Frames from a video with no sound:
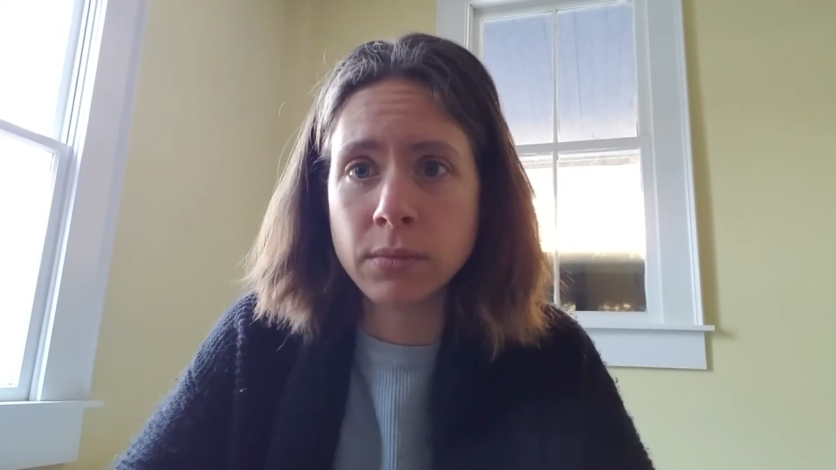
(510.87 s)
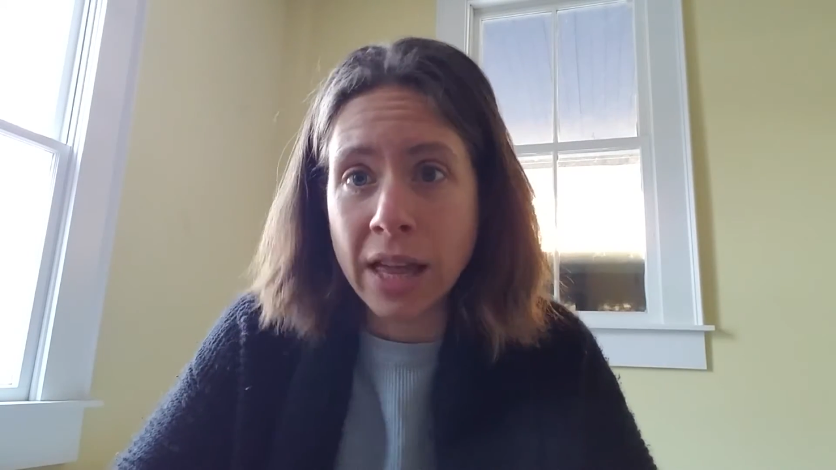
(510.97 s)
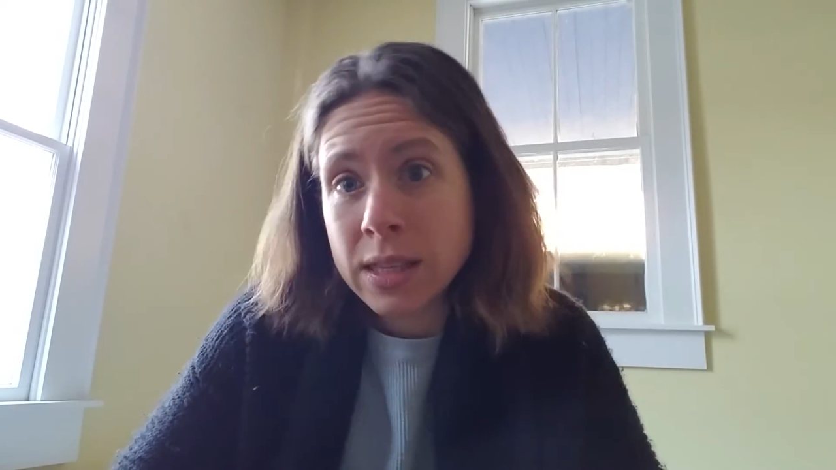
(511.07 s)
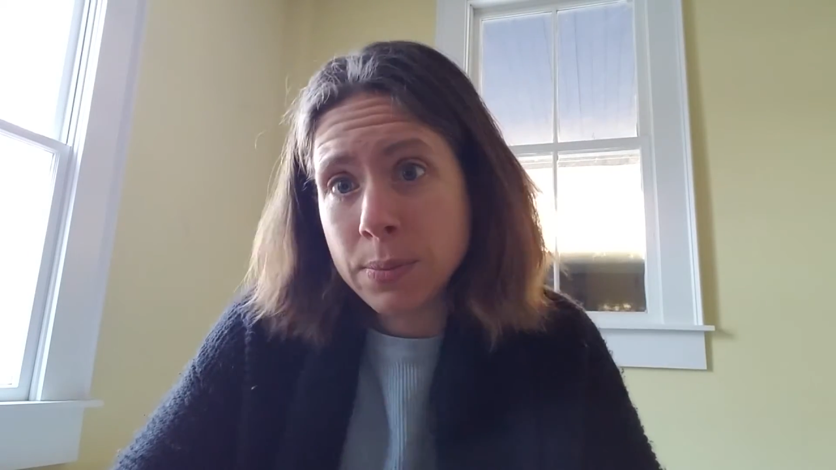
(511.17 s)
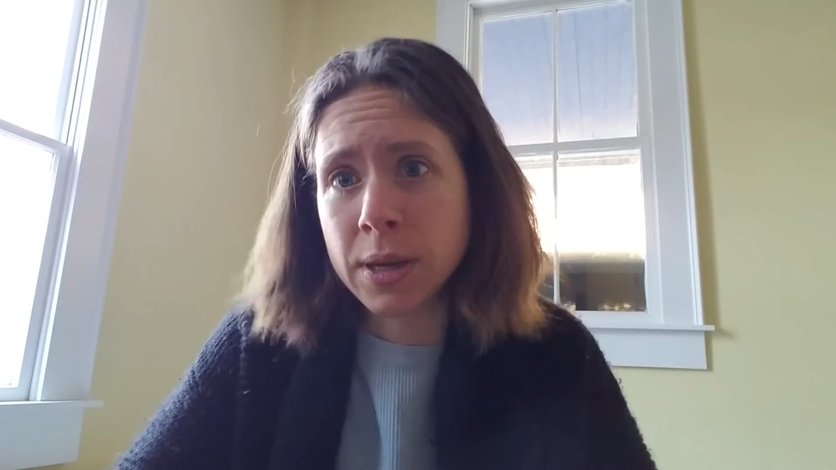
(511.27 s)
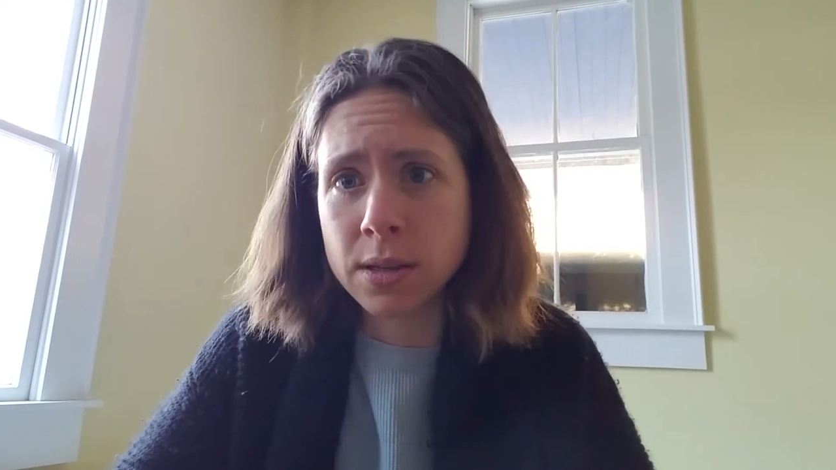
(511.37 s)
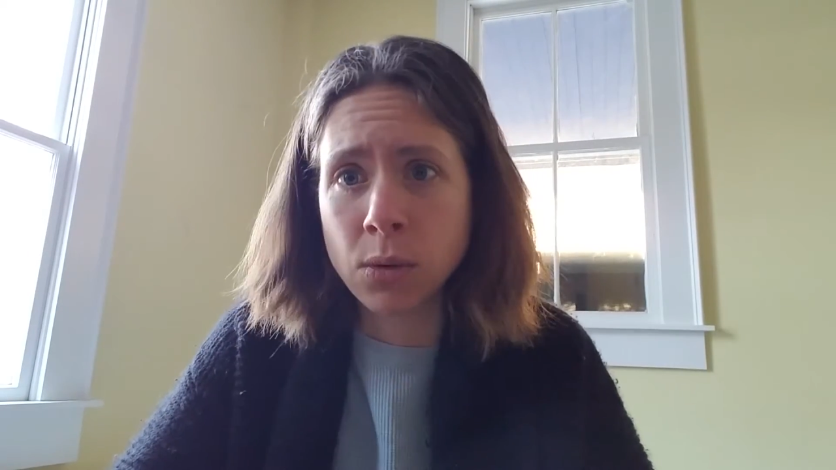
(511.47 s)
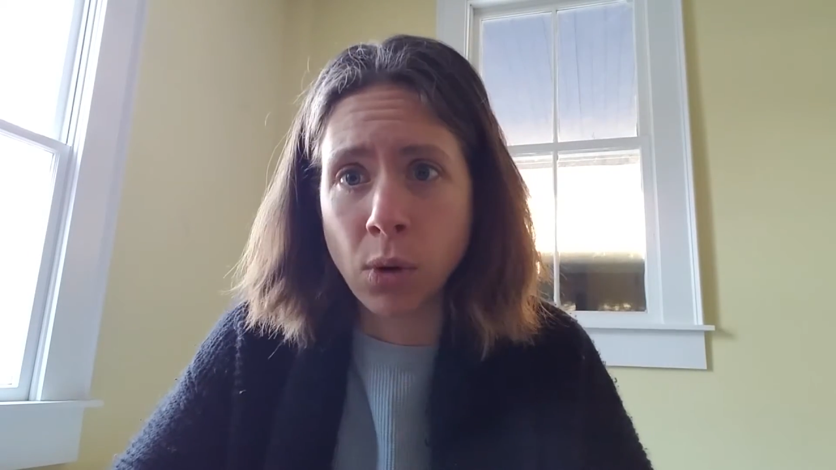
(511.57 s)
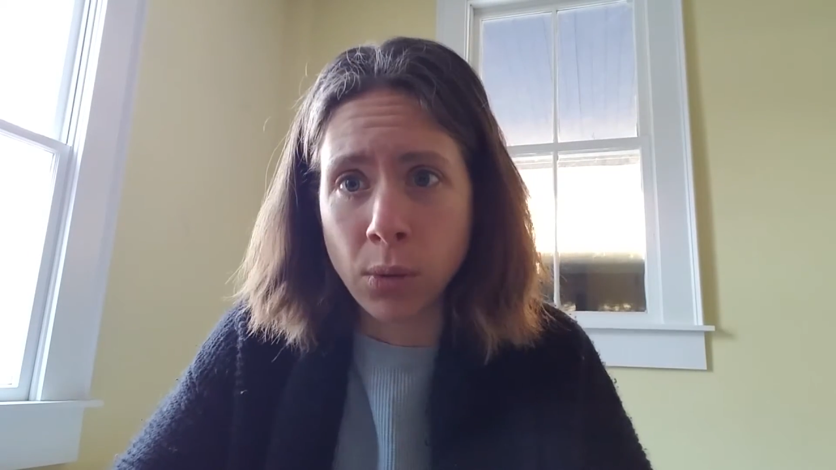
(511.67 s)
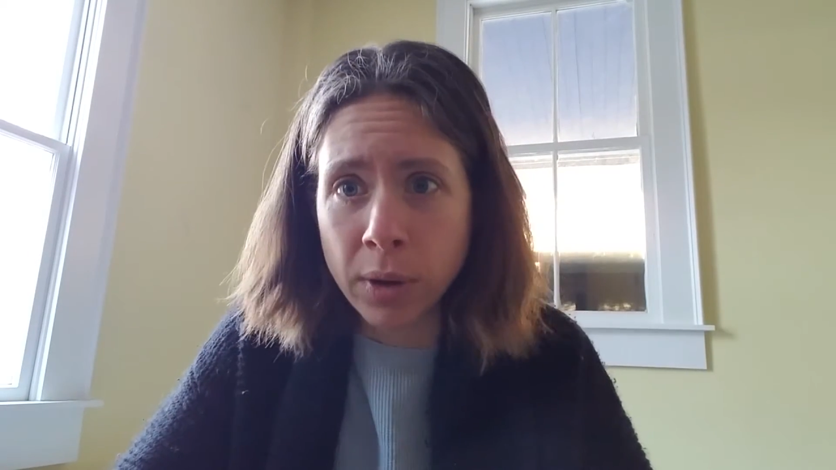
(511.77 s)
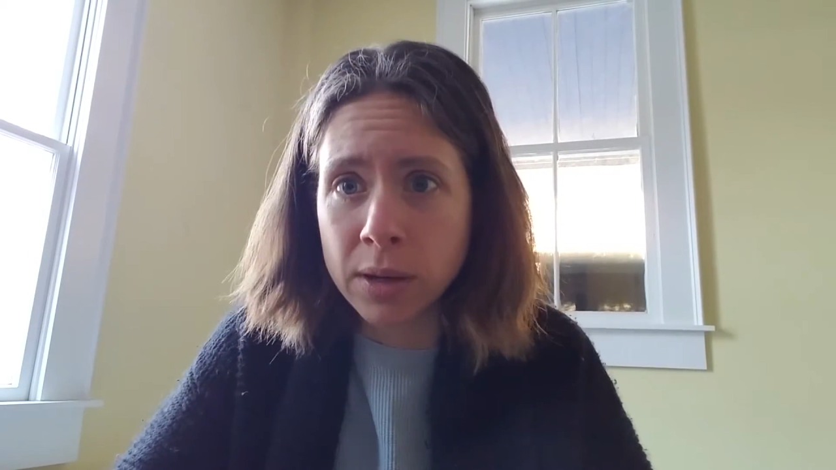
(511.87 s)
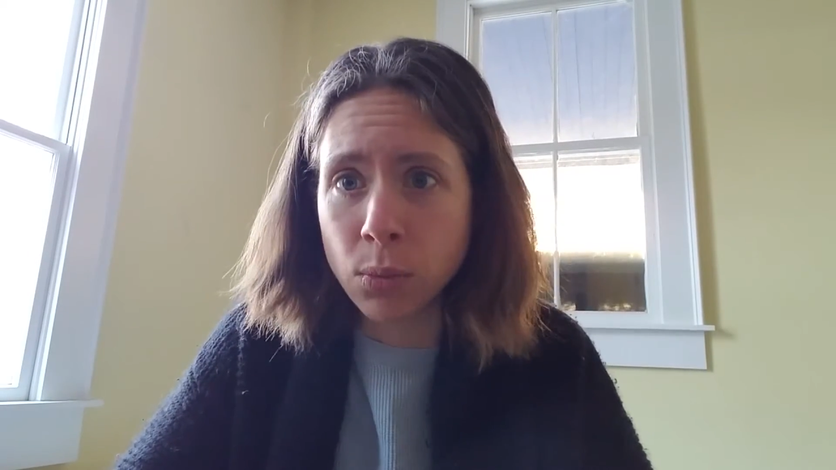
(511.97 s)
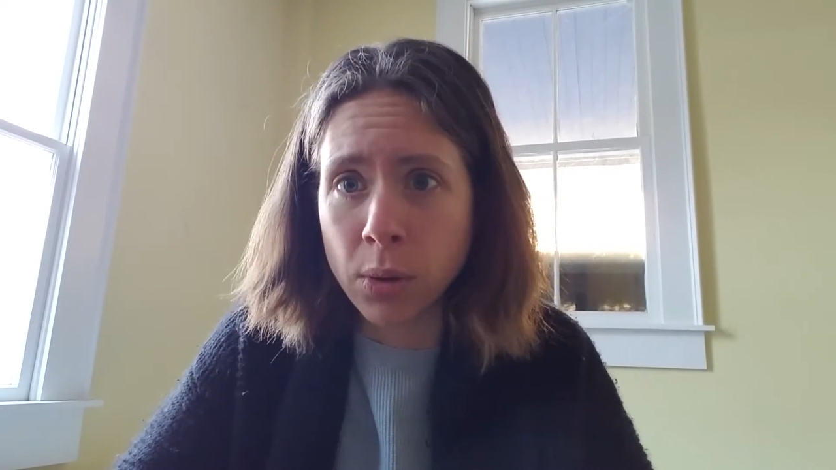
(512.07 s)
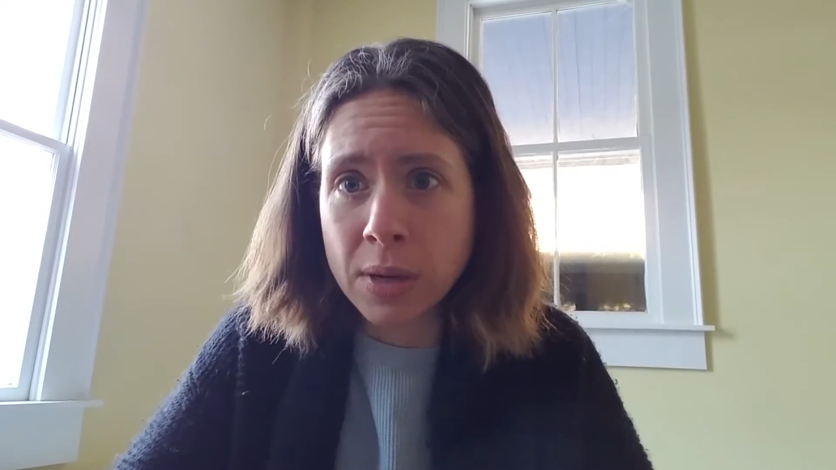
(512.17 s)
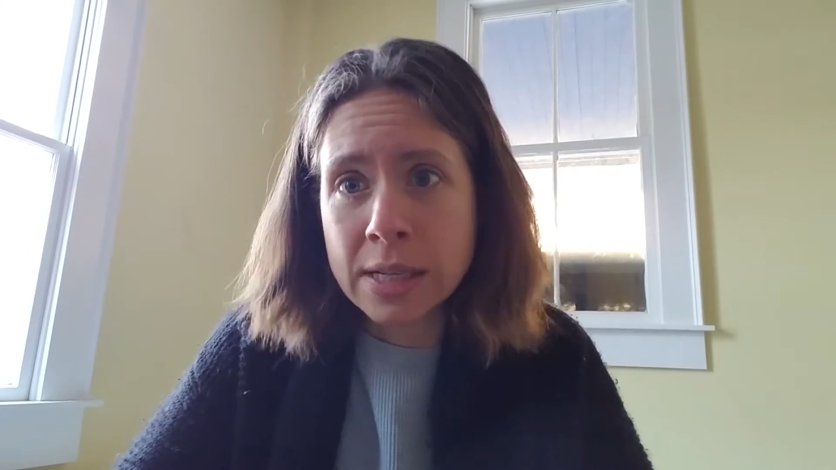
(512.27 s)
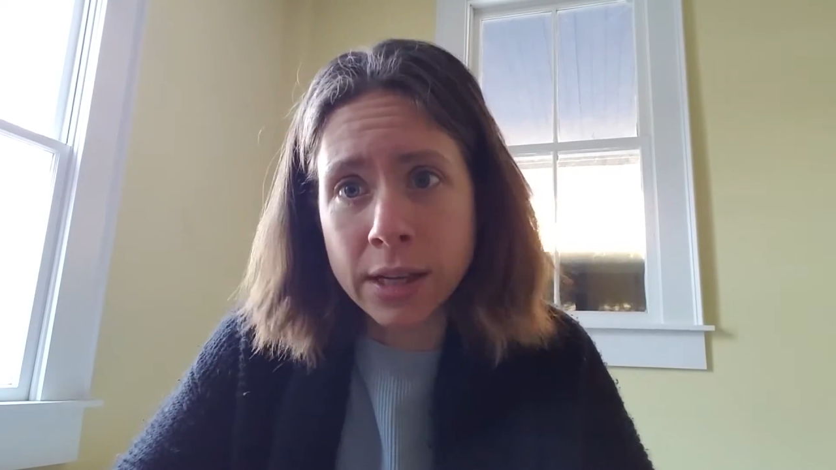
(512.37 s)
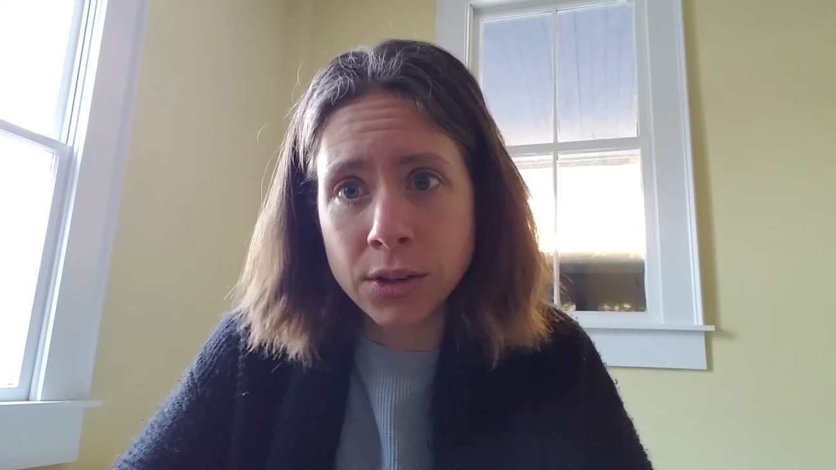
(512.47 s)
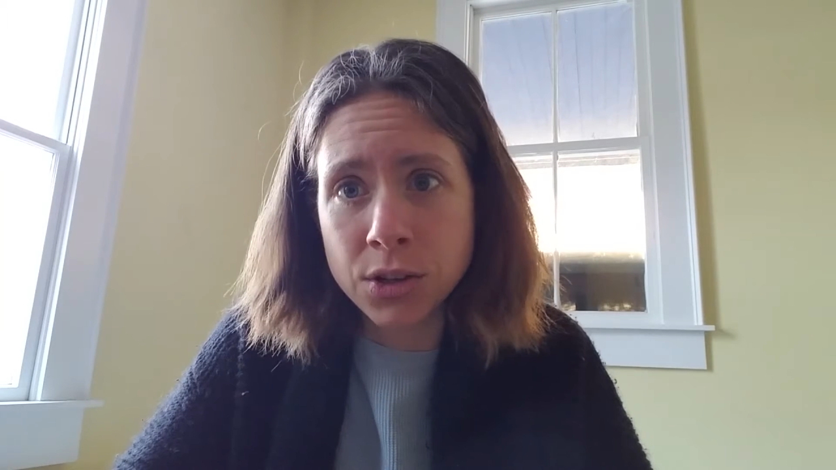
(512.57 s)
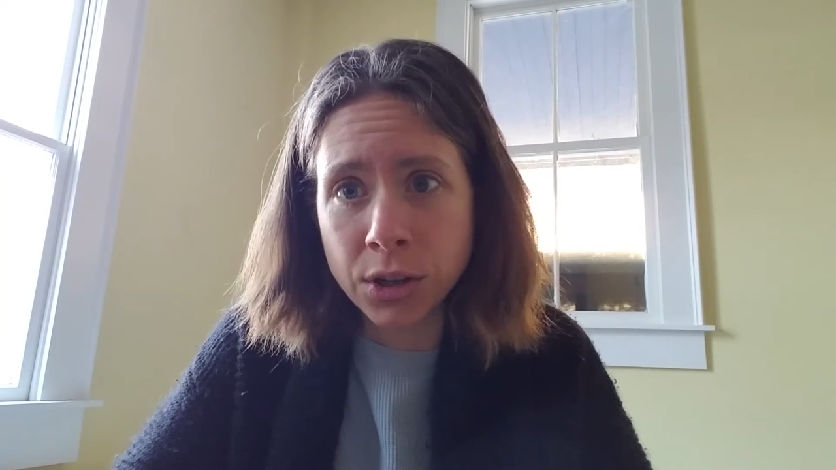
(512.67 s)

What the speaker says: That's basically what we did